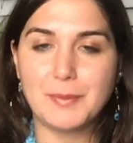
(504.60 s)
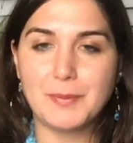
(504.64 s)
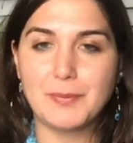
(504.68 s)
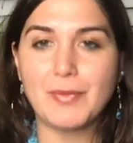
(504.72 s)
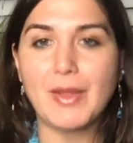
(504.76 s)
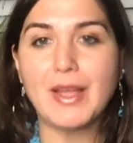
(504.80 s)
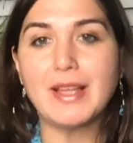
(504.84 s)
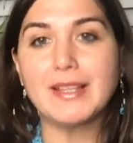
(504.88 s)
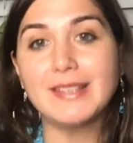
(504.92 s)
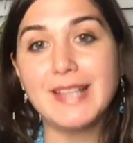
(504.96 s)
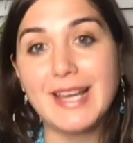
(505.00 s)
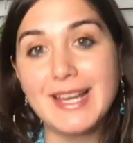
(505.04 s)

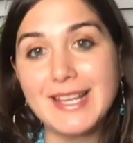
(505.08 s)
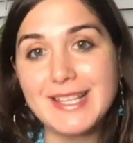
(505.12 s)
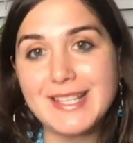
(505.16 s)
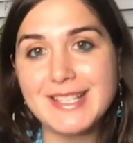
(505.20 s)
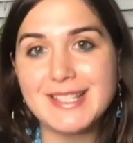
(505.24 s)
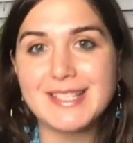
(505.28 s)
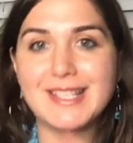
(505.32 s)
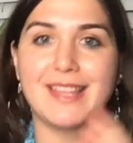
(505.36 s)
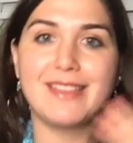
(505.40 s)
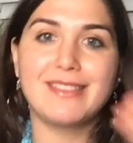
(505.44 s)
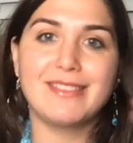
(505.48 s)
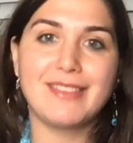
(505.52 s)

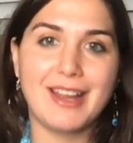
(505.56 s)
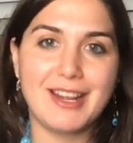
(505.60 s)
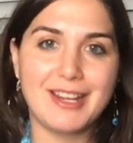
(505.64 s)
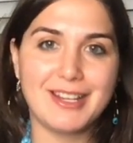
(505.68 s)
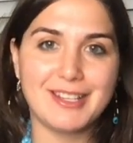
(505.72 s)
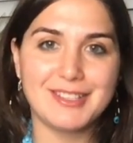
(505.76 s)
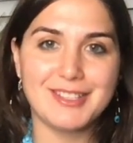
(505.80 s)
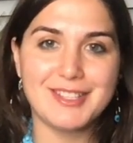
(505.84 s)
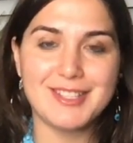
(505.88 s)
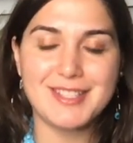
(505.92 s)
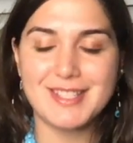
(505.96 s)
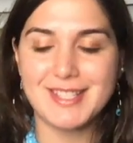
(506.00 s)
lights and
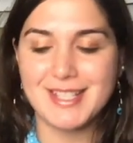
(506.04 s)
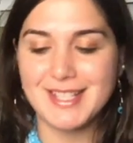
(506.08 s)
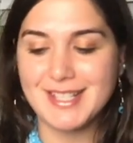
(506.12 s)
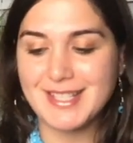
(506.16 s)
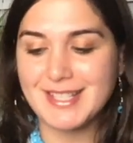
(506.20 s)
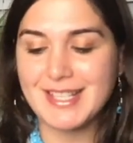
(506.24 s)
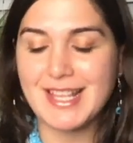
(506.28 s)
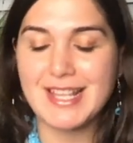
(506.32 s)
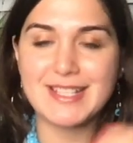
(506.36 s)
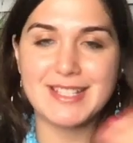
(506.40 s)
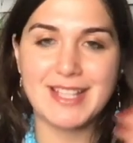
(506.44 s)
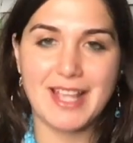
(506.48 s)
darknesses,
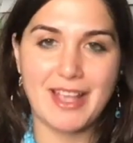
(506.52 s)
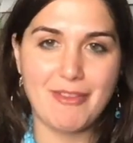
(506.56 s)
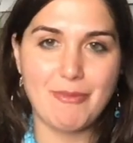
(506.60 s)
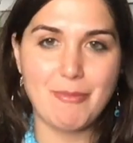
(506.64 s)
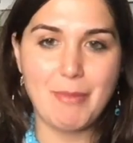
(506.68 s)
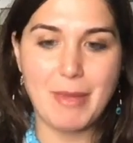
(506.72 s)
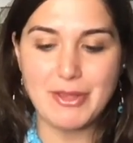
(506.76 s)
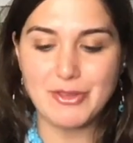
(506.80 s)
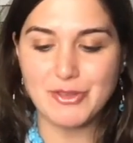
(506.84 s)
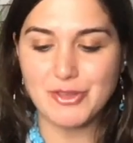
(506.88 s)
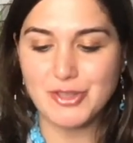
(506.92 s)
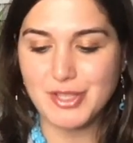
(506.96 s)
as I
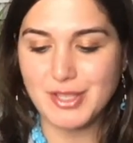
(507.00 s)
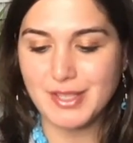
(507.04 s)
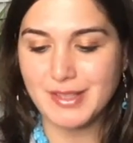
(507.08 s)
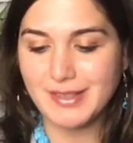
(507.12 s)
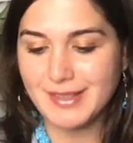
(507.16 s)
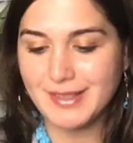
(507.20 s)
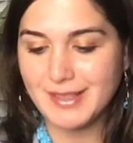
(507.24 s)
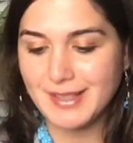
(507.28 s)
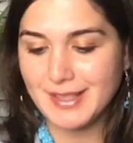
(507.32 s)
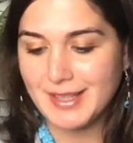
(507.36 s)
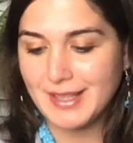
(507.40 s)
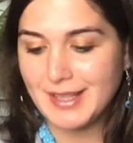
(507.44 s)

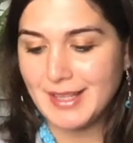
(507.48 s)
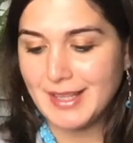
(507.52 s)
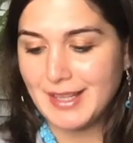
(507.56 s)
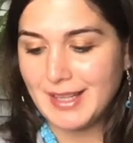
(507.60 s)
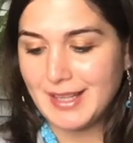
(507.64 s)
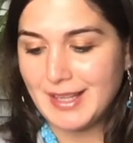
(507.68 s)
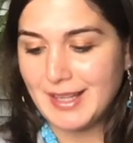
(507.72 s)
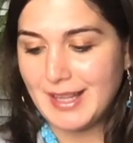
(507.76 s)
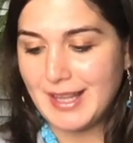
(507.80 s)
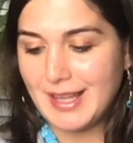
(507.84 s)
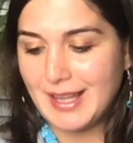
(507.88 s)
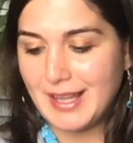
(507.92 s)
mentioned,
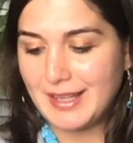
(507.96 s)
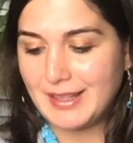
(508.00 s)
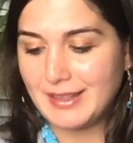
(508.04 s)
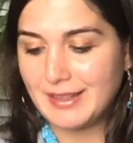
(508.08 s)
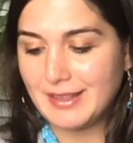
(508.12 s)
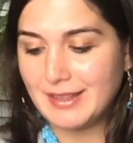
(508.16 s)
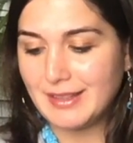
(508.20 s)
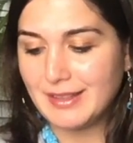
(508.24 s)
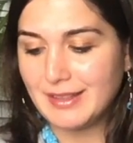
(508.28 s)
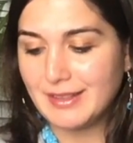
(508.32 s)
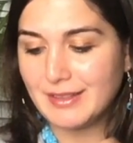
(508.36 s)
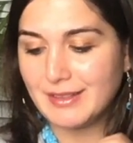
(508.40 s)

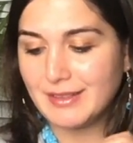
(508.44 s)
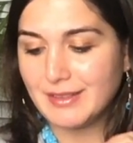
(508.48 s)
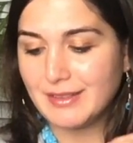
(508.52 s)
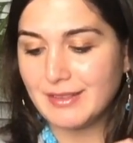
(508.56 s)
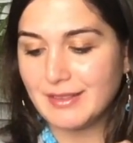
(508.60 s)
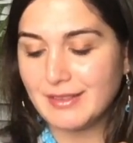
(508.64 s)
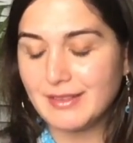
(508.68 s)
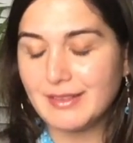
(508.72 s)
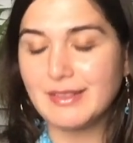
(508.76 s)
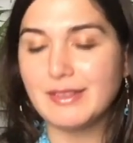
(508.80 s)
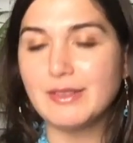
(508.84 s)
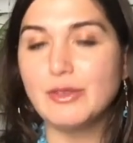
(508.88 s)
and
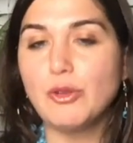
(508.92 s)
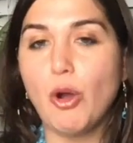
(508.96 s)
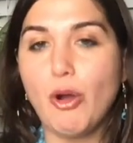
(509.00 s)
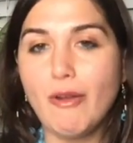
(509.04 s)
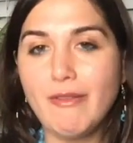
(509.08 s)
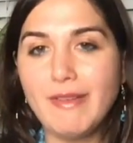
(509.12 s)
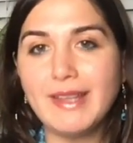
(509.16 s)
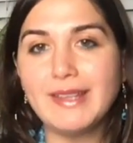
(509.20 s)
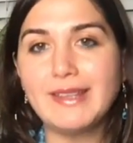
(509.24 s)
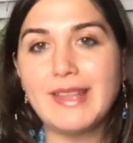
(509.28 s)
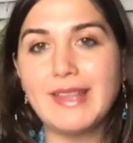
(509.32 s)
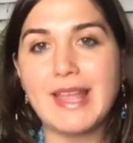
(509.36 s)

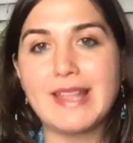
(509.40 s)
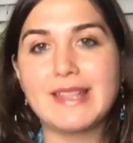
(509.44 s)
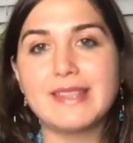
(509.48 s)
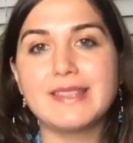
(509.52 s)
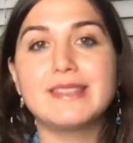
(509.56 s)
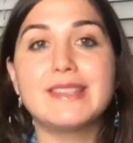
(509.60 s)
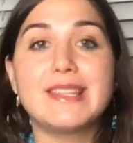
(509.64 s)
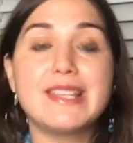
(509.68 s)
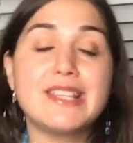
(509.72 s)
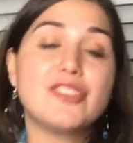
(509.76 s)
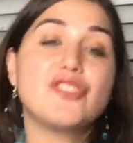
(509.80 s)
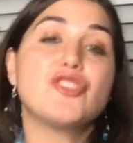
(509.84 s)
knowing that
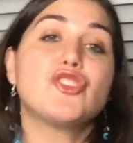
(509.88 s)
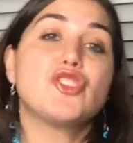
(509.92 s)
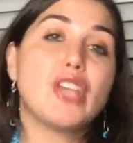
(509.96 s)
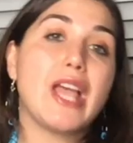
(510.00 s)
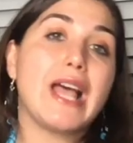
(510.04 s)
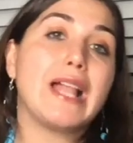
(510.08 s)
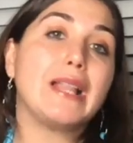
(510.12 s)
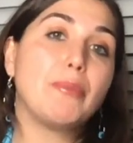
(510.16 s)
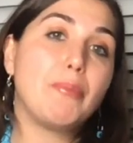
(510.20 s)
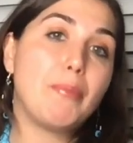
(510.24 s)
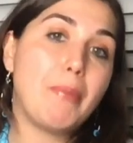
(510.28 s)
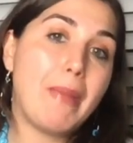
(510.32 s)
this
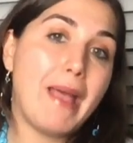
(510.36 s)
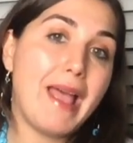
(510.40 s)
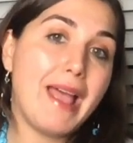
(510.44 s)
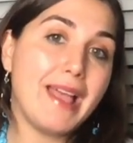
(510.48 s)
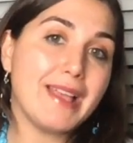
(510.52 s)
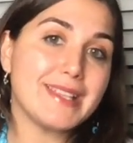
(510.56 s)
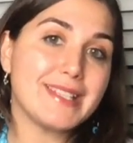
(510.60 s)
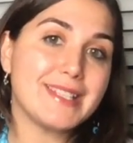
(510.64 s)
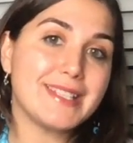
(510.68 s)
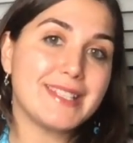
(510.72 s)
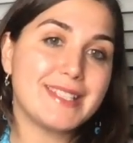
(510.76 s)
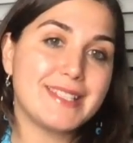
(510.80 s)
shall
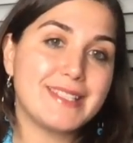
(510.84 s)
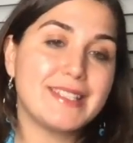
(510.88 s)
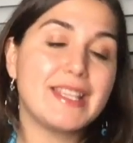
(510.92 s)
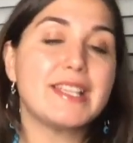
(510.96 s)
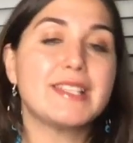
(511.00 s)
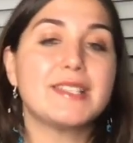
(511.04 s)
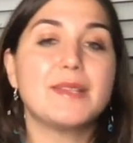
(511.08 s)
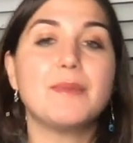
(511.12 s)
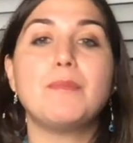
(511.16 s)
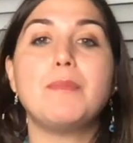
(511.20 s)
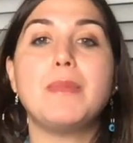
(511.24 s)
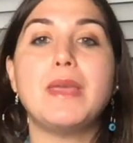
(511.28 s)
pass
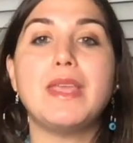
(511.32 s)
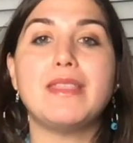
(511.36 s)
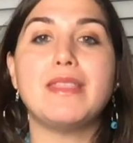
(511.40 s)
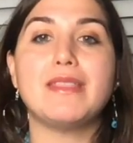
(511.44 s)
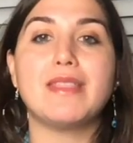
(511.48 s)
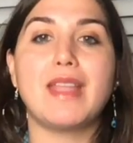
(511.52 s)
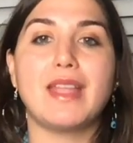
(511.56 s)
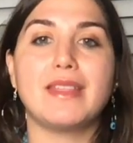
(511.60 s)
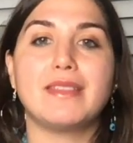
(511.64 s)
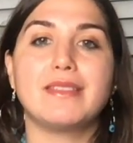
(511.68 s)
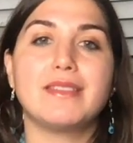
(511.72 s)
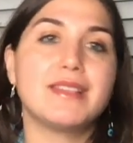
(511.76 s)
doesn't mean
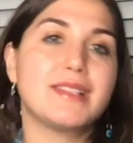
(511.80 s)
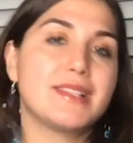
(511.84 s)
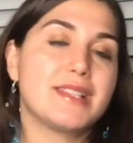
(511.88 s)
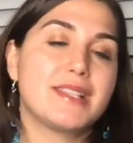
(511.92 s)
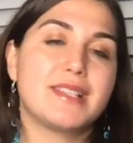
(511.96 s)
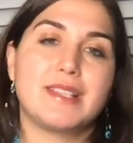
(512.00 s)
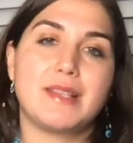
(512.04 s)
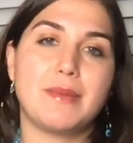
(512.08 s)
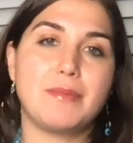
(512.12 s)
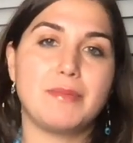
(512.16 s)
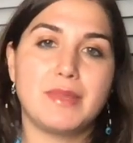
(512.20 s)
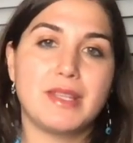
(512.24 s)
that this
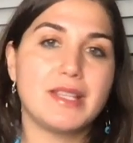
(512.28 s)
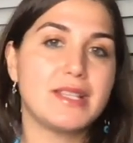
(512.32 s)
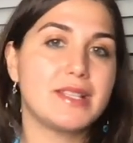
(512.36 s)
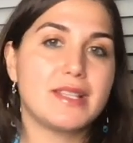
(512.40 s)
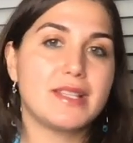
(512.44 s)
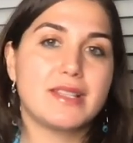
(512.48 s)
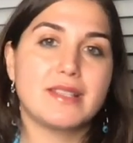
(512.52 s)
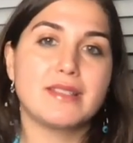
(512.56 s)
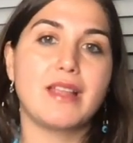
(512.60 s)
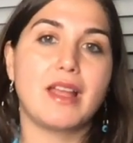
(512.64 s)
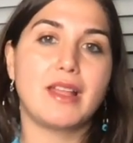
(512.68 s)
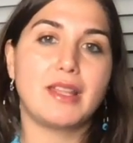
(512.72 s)

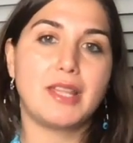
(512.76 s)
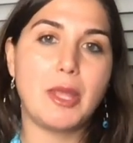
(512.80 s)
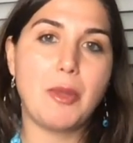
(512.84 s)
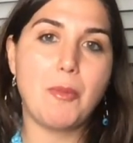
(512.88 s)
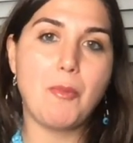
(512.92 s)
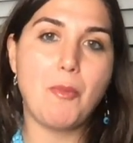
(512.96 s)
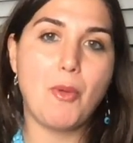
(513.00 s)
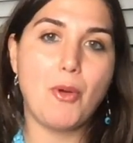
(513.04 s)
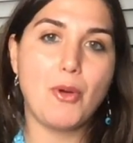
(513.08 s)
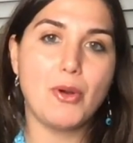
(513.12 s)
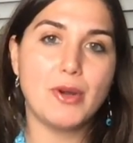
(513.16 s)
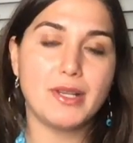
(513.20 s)
is not
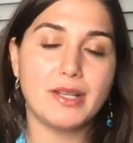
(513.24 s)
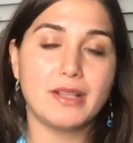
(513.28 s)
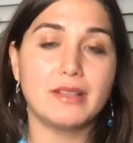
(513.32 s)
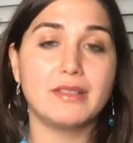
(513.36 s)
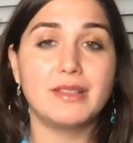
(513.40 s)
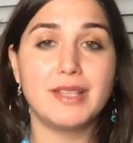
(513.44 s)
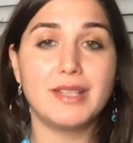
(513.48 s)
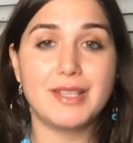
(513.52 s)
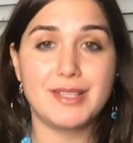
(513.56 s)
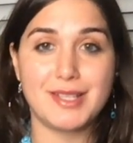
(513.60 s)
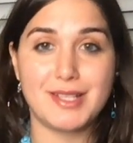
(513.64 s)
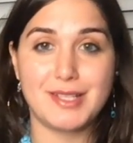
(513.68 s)
important.
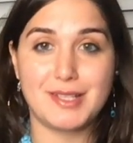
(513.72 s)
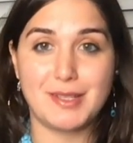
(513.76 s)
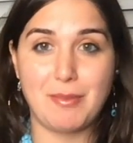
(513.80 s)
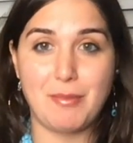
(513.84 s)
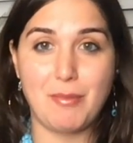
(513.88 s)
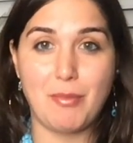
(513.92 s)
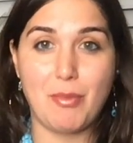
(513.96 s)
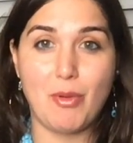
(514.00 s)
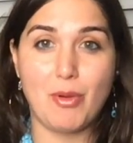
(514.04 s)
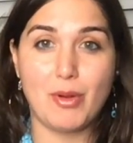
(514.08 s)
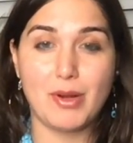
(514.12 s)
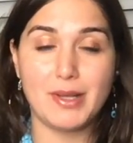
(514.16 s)
This is
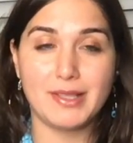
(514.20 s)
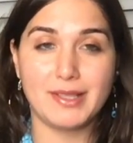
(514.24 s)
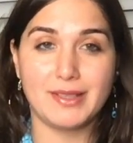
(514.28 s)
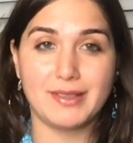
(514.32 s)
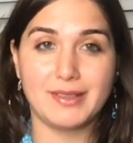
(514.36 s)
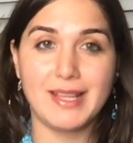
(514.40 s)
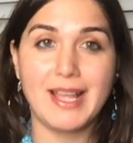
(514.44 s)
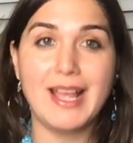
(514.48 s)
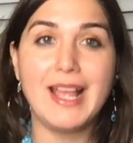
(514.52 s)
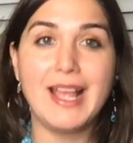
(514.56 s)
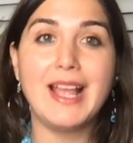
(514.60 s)
important.